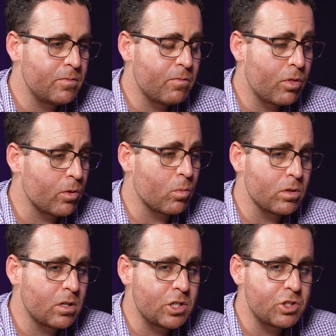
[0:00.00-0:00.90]
third
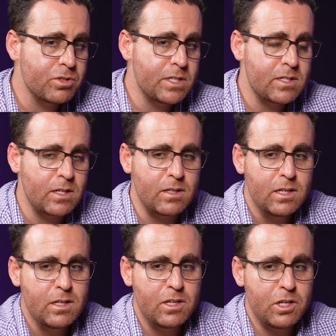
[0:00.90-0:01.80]
world countries, and
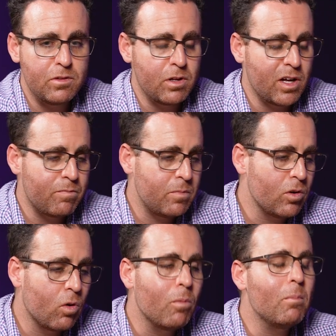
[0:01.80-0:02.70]
they'll have their
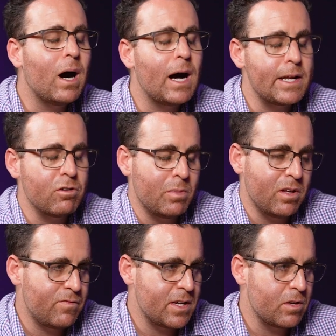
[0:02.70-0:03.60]
whole body will be
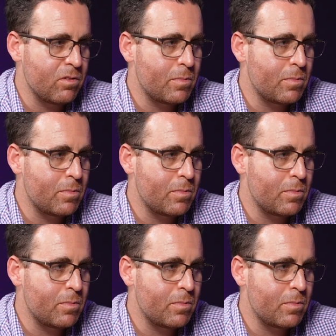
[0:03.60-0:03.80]
infested with